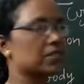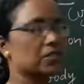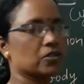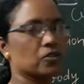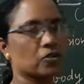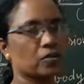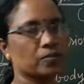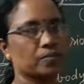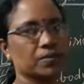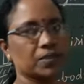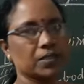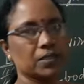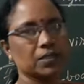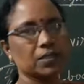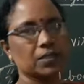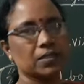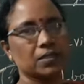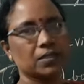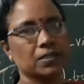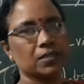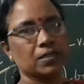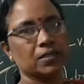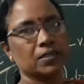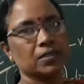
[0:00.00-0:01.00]
of the
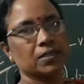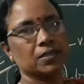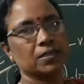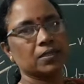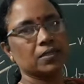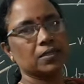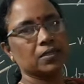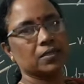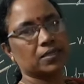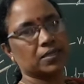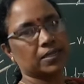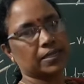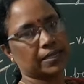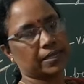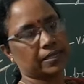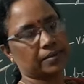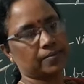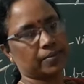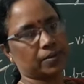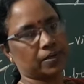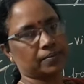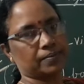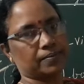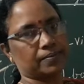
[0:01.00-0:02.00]

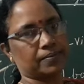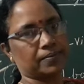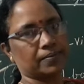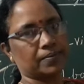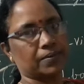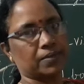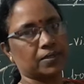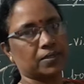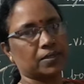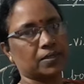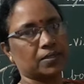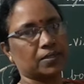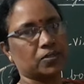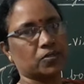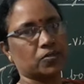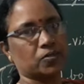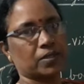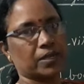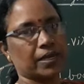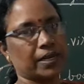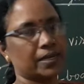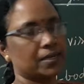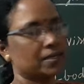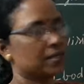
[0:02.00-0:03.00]
cerebrum. So
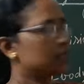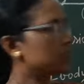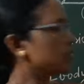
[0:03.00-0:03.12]
that,